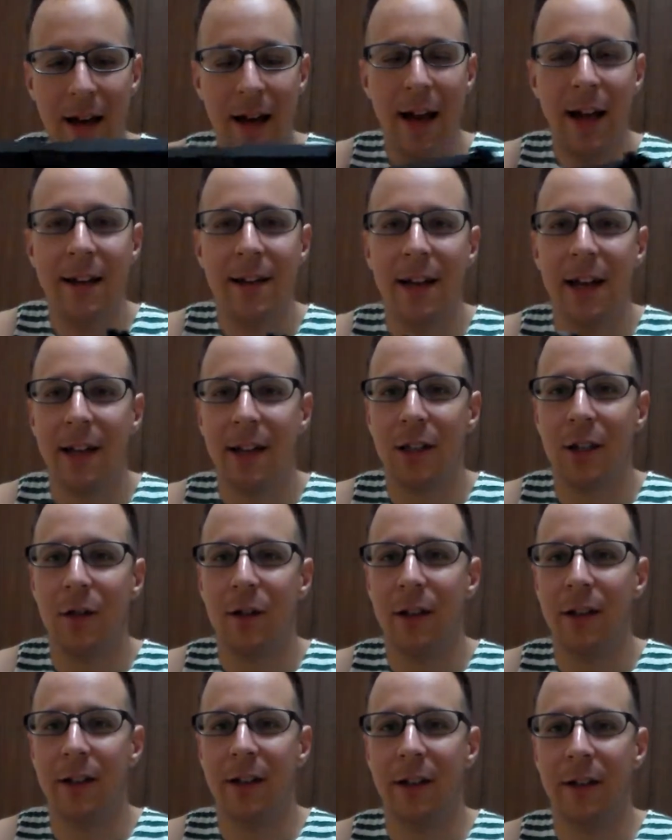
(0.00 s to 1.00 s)
And yeah, so
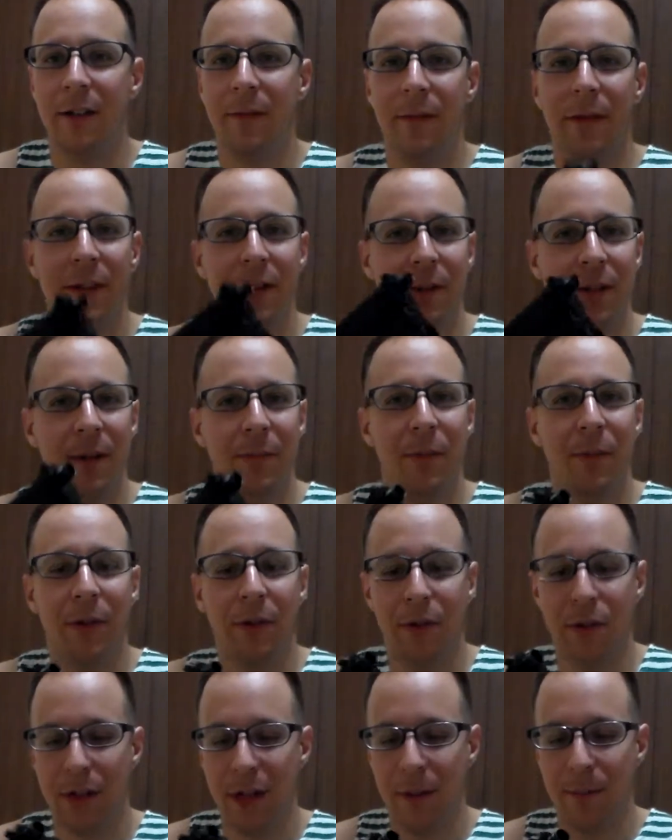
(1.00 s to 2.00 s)
all in all,
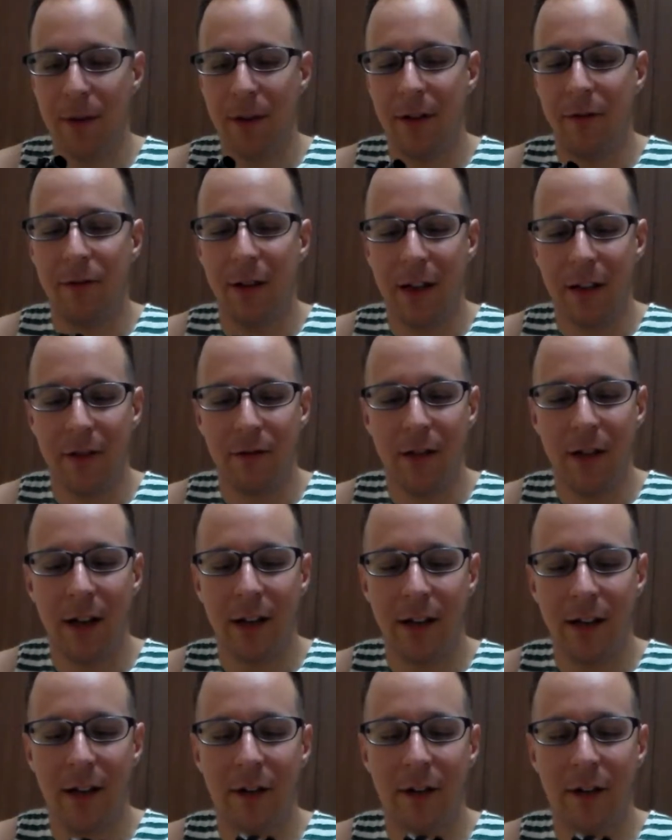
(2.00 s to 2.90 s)
simple, cheap, and effective gun.